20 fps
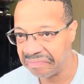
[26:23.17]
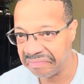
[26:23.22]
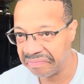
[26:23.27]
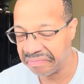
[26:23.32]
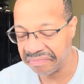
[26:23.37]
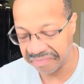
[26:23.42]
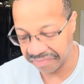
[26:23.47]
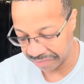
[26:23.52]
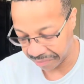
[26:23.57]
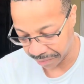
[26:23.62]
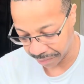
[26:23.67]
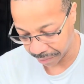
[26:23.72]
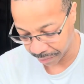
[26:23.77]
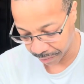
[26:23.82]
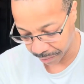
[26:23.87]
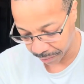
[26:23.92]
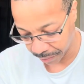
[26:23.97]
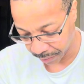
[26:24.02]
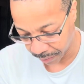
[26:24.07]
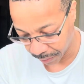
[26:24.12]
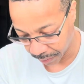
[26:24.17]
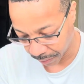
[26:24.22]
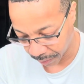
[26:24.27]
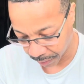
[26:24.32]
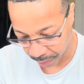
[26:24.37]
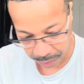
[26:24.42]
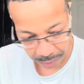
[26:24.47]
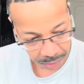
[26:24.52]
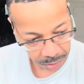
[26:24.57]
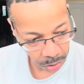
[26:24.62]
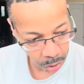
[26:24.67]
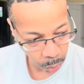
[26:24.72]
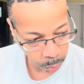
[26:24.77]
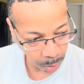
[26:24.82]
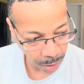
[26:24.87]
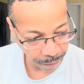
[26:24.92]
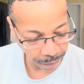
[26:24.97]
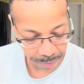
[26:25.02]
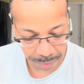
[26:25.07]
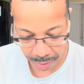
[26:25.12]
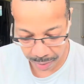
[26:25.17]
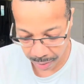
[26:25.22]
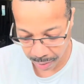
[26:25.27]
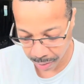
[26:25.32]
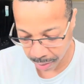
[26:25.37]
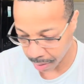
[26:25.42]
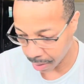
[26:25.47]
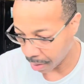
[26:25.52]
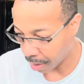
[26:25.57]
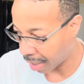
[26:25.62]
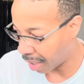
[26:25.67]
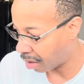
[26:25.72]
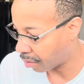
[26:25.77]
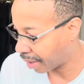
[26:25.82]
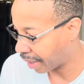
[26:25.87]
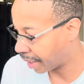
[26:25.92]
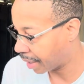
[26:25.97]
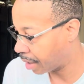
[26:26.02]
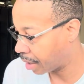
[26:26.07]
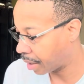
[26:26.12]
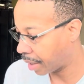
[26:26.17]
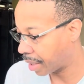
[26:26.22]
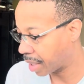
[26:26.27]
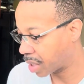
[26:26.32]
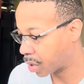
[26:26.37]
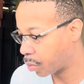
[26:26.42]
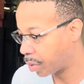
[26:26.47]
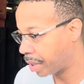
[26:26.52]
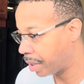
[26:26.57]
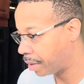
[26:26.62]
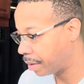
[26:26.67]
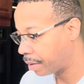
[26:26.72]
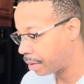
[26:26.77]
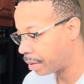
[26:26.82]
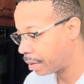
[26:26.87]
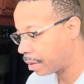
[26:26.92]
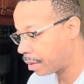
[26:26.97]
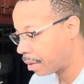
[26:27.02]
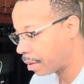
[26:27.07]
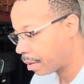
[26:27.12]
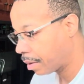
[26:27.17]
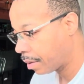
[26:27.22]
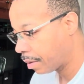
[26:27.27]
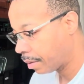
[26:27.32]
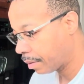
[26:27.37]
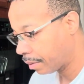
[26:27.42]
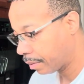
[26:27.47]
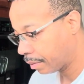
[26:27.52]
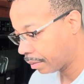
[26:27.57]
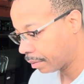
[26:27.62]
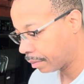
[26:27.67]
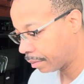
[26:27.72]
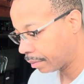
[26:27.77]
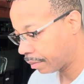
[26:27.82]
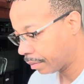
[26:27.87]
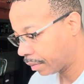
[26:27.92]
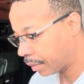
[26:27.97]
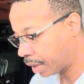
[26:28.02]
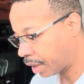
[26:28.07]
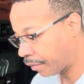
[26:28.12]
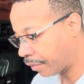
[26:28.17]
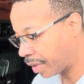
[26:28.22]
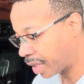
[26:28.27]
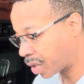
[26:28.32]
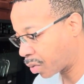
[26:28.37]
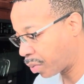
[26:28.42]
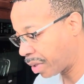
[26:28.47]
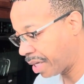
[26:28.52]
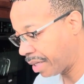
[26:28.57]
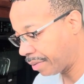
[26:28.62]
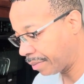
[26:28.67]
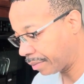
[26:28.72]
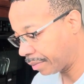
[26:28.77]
Mm-mm. Too sweet for me. I don't like anything sweet. If it's sweet,